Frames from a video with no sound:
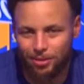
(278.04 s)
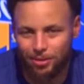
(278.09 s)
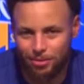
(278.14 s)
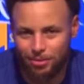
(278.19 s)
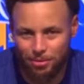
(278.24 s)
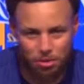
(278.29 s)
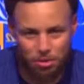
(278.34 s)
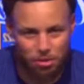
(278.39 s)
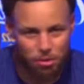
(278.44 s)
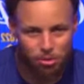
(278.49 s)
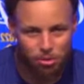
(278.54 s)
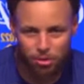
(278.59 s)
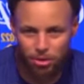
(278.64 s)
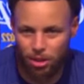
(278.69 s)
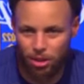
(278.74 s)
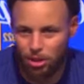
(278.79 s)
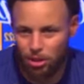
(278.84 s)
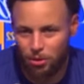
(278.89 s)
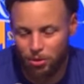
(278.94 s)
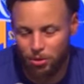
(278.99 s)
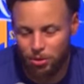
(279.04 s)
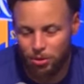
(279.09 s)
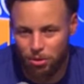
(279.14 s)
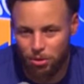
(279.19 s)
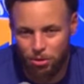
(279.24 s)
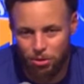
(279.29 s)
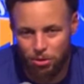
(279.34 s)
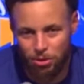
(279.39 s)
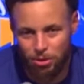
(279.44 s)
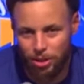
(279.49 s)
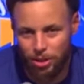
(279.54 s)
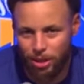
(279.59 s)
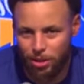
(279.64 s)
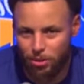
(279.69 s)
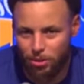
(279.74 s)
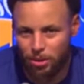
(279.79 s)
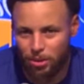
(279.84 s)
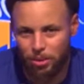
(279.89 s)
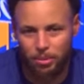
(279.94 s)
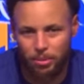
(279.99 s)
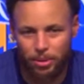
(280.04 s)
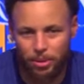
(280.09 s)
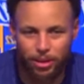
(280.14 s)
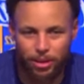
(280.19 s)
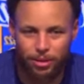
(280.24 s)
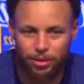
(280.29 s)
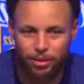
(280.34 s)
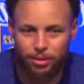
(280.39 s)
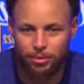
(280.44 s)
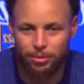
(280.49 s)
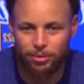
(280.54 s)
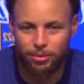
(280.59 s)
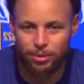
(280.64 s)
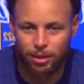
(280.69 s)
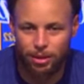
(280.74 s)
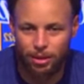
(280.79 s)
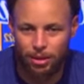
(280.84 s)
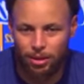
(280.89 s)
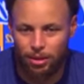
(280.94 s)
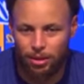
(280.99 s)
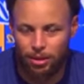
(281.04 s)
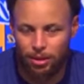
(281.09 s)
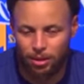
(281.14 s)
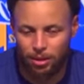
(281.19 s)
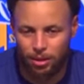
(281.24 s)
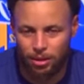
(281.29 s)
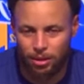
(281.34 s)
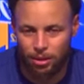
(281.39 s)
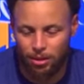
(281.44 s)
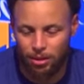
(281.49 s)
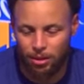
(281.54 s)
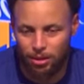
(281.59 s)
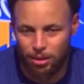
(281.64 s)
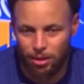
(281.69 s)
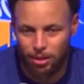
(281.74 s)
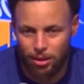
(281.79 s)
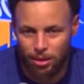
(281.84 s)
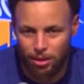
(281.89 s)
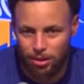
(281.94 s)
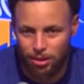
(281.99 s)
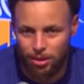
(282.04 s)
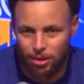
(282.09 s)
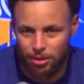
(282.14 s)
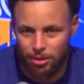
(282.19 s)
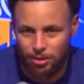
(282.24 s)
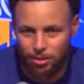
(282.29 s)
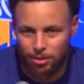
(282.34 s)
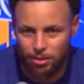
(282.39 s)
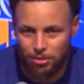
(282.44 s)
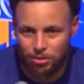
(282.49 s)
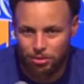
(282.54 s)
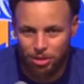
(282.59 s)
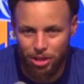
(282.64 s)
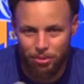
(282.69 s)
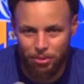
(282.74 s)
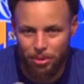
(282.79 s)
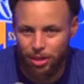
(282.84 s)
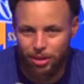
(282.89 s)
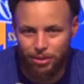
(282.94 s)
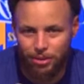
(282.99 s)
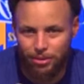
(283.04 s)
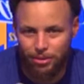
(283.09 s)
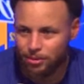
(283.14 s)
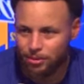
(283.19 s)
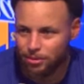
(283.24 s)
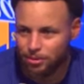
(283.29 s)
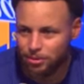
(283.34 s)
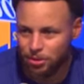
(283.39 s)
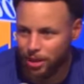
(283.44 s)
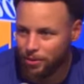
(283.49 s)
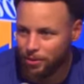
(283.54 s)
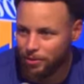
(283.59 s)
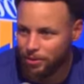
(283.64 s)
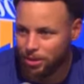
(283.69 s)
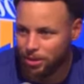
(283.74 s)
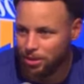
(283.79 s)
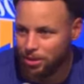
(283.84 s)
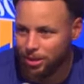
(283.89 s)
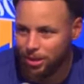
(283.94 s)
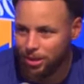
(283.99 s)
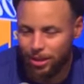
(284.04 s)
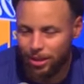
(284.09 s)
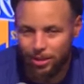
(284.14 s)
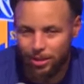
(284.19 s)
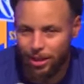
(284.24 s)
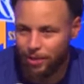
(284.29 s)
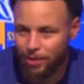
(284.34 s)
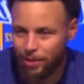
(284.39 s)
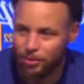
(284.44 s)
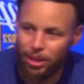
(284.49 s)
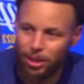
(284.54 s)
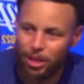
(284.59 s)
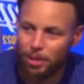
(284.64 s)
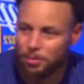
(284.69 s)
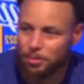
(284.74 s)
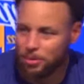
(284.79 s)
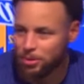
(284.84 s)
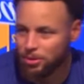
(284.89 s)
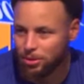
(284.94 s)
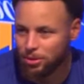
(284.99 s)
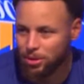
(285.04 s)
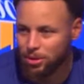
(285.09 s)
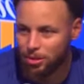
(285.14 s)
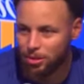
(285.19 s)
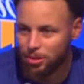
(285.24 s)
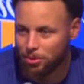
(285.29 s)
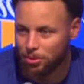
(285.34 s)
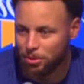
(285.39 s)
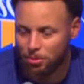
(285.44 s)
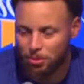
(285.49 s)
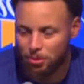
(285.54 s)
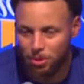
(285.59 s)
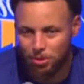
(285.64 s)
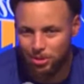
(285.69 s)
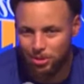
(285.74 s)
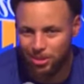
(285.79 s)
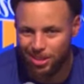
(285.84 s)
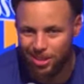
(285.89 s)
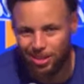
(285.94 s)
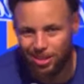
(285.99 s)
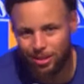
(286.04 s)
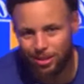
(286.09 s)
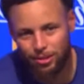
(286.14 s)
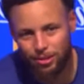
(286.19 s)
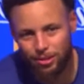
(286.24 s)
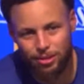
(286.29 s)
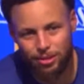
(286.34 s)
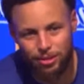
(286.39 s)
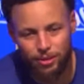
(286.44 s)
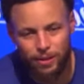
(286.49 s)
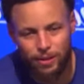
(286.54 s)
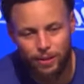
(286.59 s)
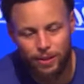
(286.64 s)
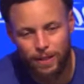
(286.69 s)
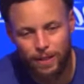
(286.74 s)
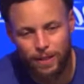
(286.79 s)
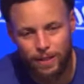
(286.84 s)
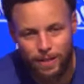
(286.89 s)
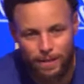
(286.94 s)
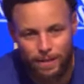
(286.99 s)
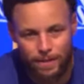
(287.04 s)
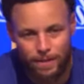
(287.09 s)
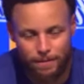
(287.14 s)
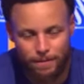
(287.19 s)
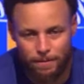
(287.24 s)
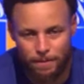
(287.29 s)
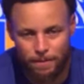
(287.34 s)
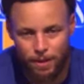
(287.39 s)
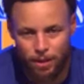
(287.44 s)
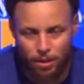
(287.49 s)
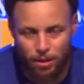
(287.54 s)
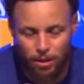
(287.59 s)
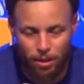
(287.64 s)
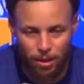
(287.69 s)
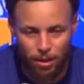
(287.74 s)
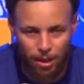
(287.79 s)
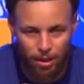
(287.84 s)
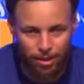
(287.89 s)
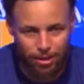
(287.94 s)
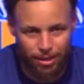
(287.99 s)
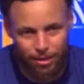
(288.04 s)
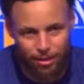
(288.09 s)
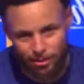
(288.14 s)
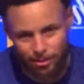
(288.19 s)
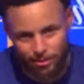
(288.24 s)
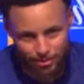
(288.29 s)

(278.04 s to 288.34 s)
shooters all over the court. You got to worry about you know, Draymond driving down the lane, having options on both sides. I think